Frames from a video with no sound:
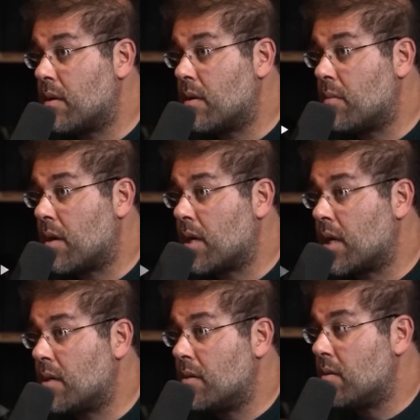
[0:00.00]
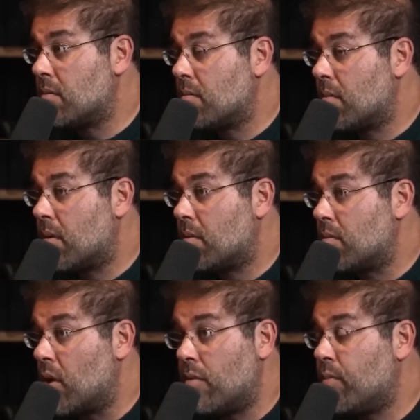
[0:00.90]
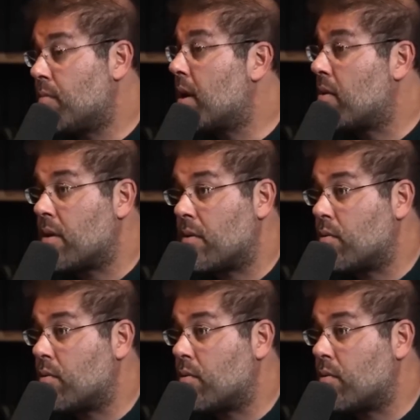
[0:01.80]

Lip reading: Americans don't prepare their